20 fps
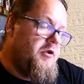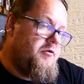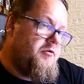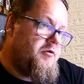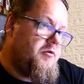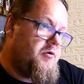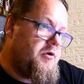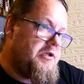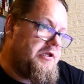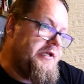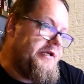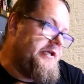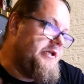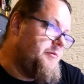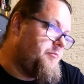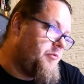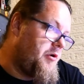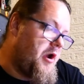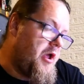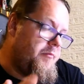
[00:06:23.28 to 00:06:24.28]
to clean
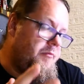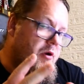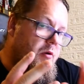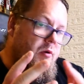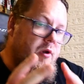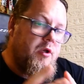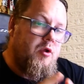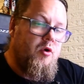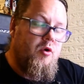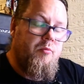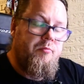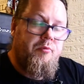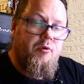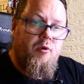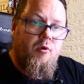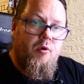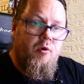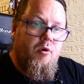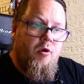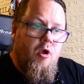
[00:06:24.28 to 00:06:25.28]
the primary loop
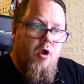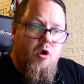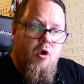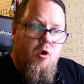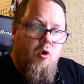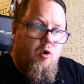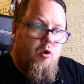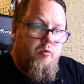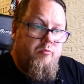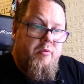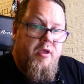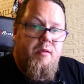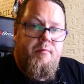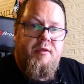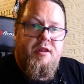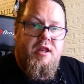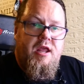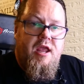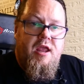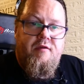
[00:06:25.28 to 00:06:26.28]
or or
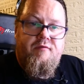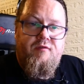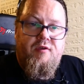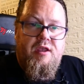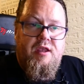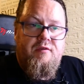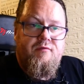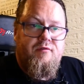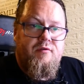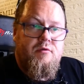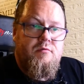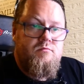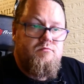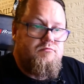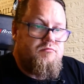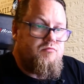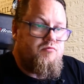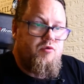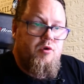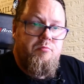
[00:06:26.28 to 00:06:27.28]
maybe they've
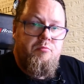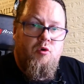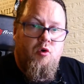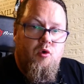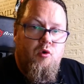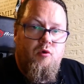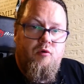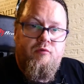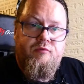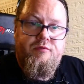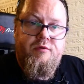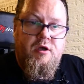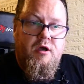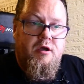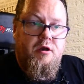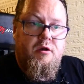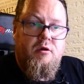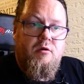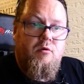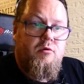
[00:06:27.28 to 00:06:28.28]
even removed i
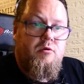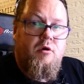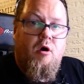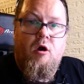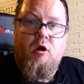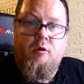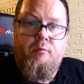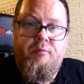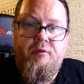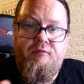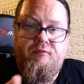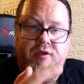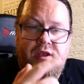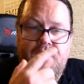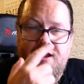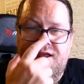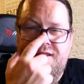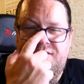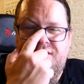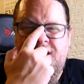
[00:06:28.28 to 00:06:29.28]
don't know the
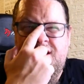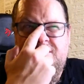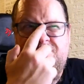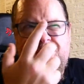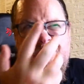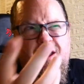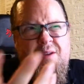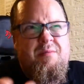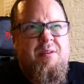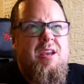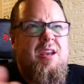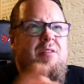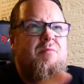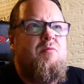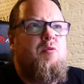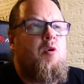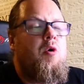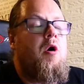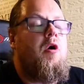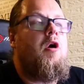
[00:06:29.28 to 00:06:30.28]
rpv i think maybe
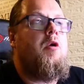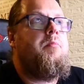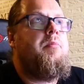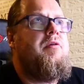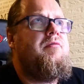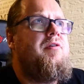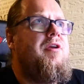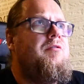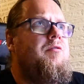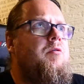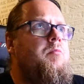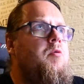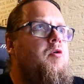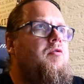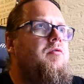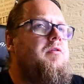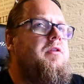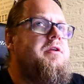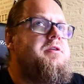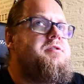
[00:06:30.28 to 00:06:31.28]
for rpv
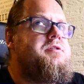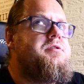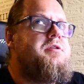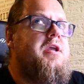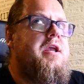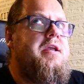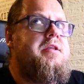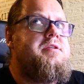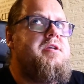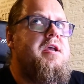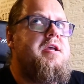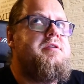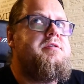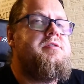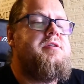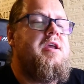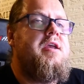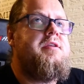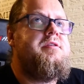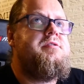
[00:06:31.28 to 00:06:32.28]
removal it's it's
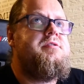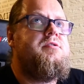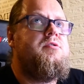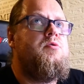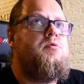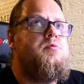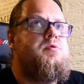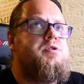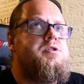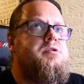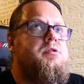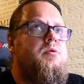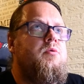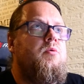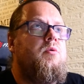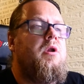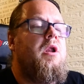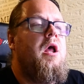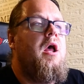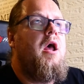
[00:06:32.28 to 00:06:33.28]
it's, it's too
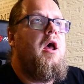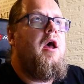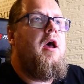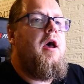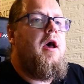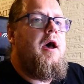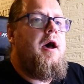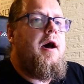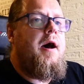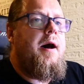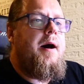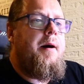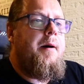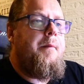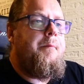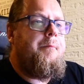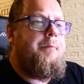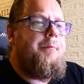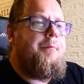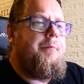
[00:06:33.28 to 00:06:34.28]
soon
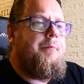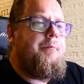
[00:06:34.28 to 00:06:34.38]
um,